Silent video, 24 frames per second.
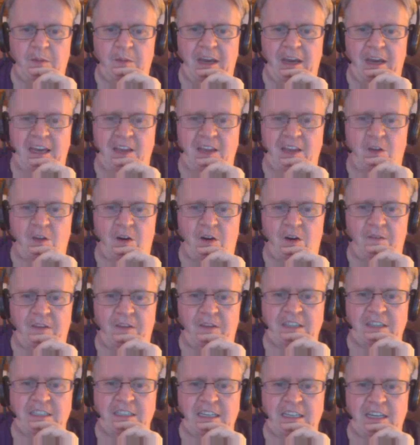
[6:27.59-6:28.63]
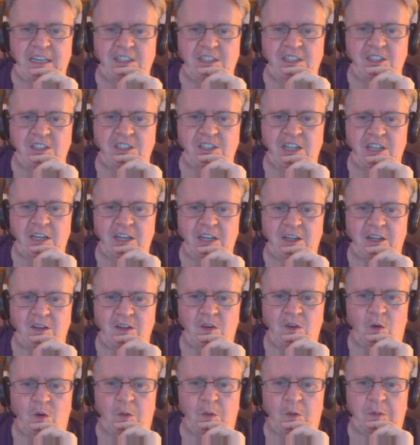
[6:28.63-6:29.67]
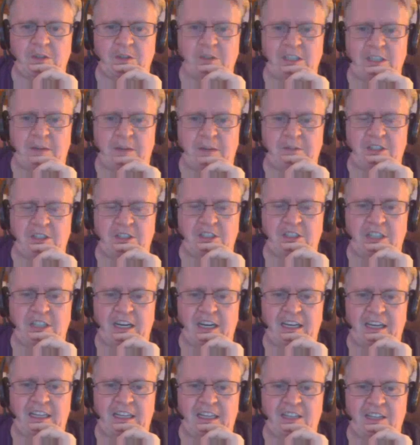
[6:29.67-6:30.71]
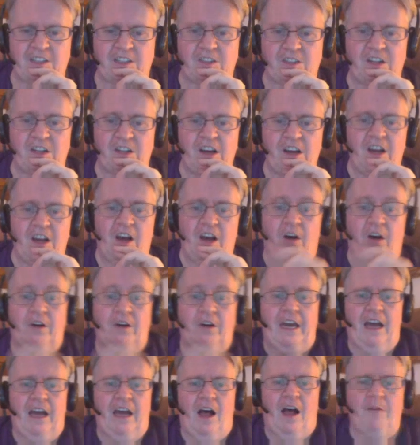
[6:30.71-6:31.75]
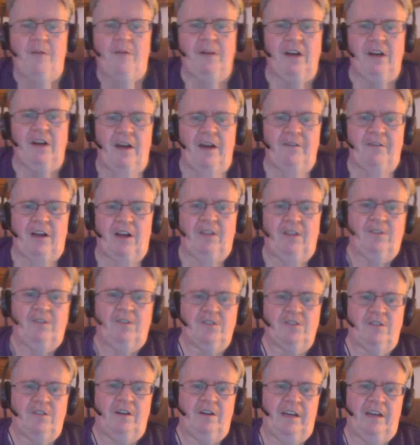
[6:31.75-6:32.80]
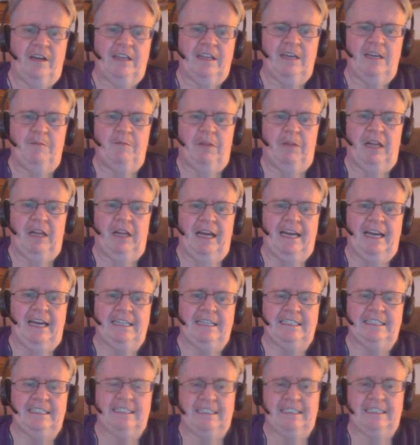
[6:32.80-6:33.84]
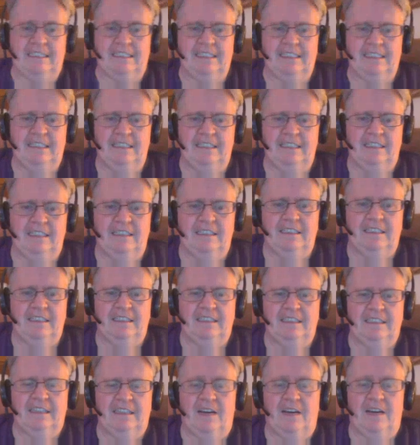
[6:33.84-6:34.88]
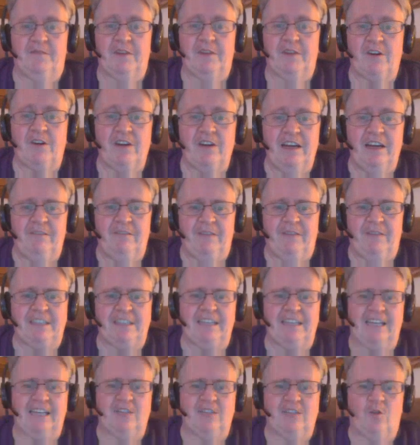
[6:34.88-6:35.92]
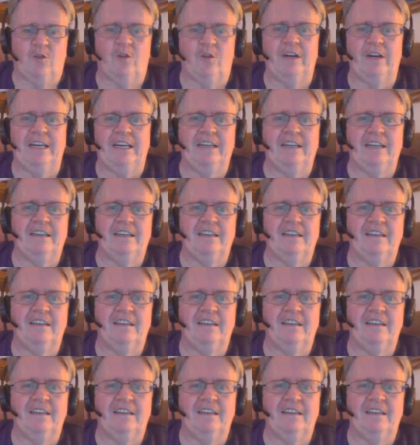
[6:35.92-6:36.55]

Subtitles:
make either an investigation check or perception check, and then turn. Okay, I'm going to have a closer look at the plants. I'm very investigatory.